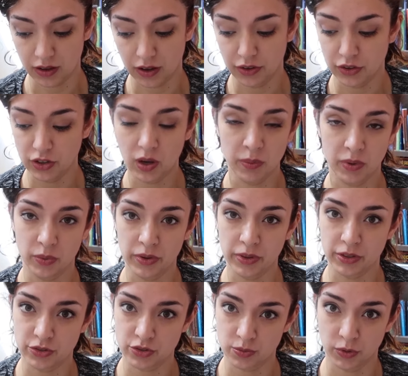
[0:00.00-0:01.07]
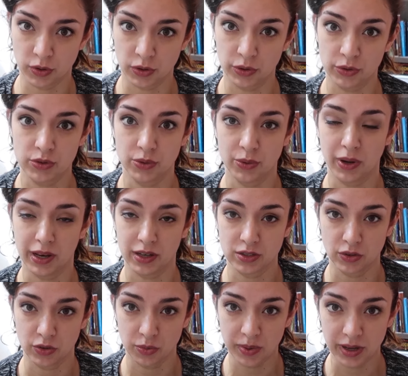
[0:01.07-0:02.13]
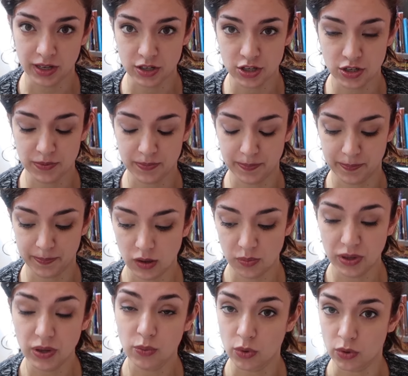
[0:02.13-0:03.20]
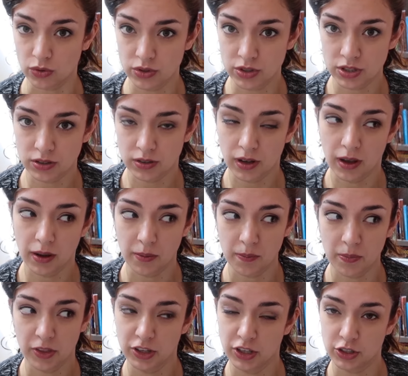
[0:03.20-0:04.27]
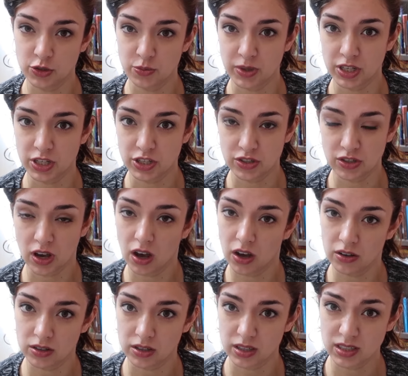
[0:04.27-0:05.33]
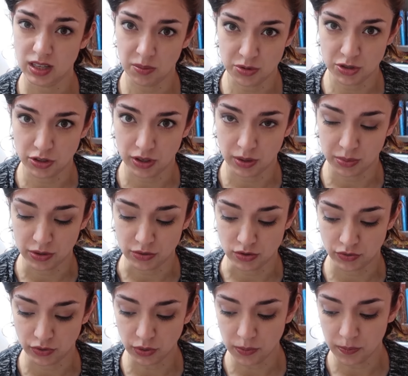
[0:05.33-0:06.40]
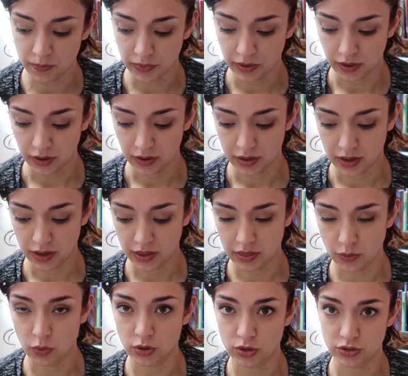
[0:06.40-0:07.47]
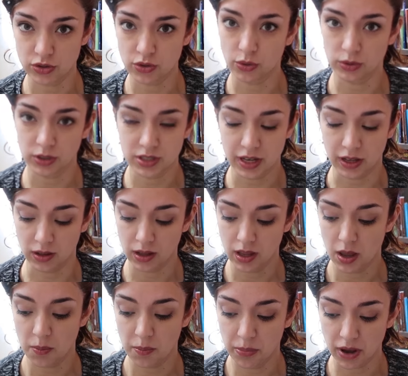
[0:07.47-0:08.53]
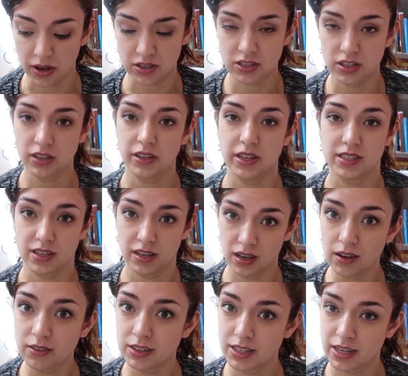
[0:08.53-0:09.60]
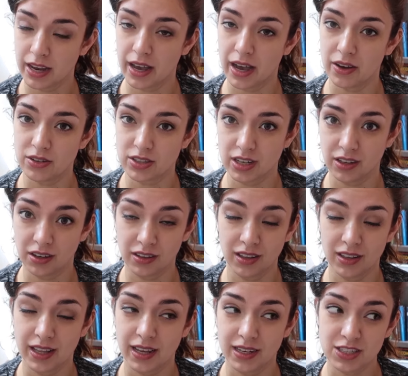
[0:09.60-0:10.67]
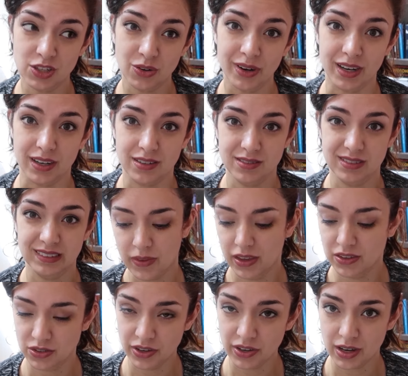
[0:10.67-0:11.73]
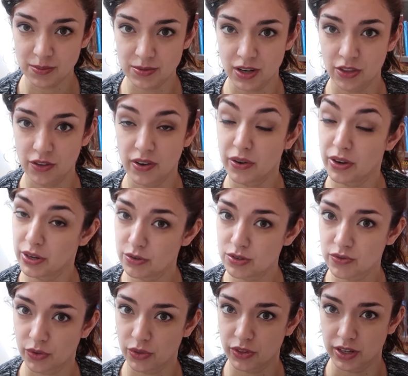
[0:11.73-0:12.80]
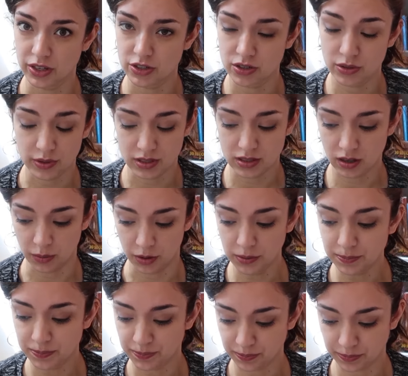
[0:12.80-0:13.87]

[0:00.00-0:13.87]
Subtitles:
Are you coming with us tomorrow to relax on the beach? Now be warned, the Dutch beaches aren't exceptionally beautiful and the water is cold as hell. But it's a lovely day out and other than that, it's great. So here comes another very useful thing to do in summer.